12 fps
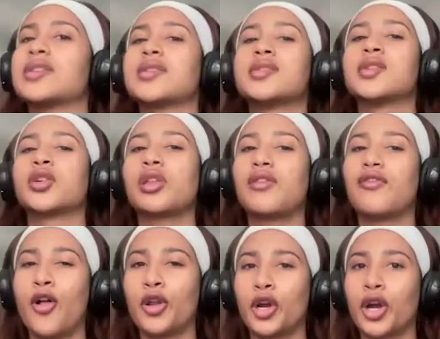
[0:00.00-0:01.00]
would necessarily
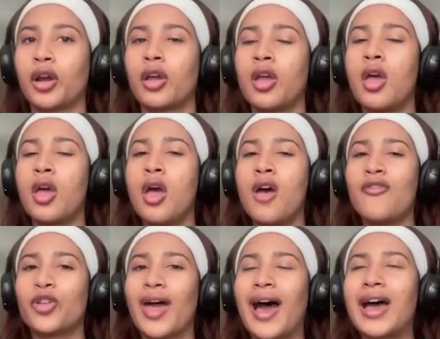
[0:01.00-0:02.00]
fault her
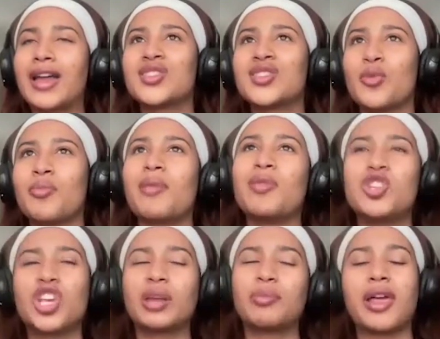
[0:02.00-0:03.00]
for that. So maybe
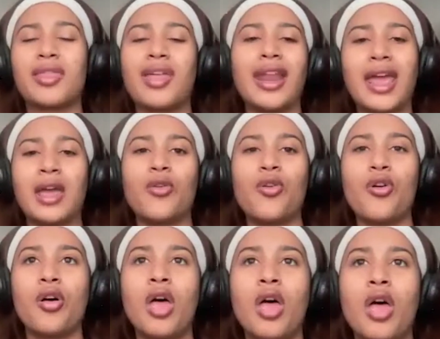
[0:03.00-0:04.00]
she could play that
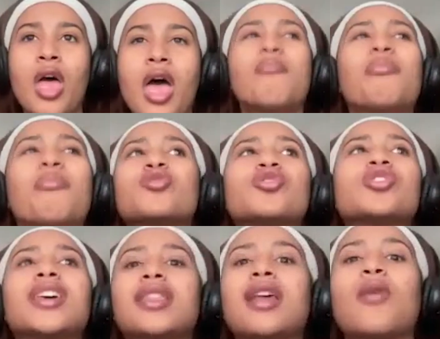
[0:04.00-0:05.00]
angle. But I also
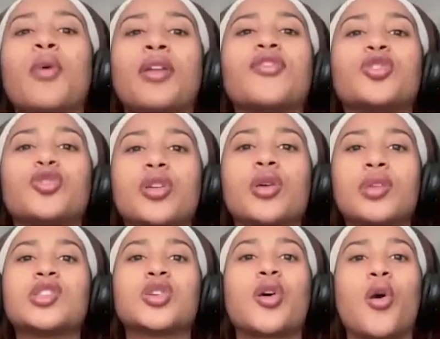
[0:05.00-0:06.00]
just think that one of the trio
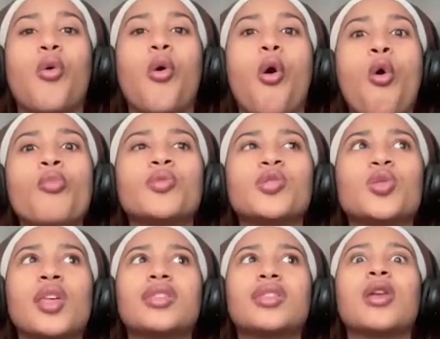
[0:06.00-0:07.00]
needs to go home
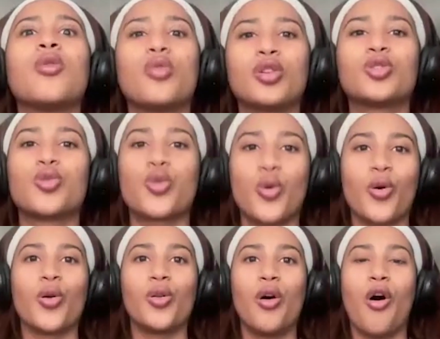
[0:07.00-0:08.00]
so that they don't
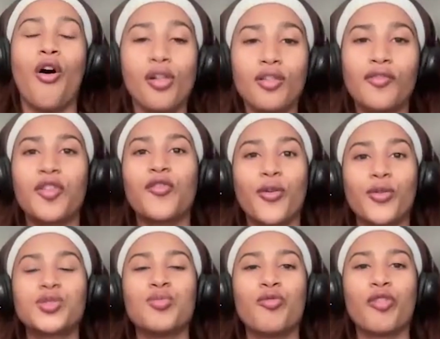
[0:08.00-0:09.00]
control all of the
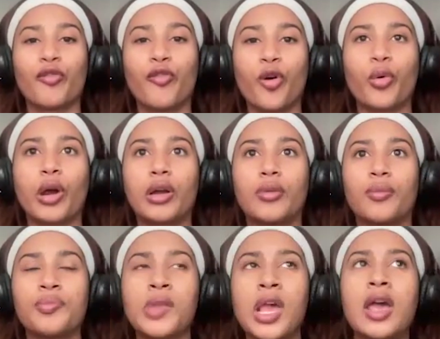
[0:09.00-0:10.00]
votes moving forward.
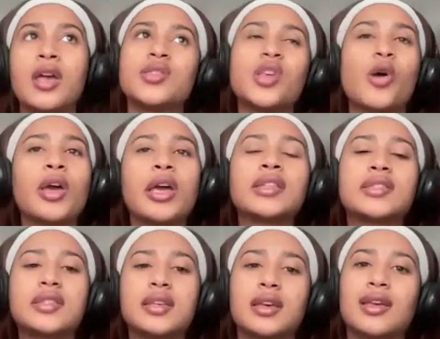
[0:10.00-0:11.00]
So
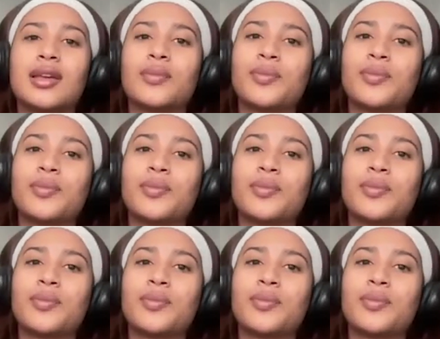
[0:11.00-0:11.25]
it's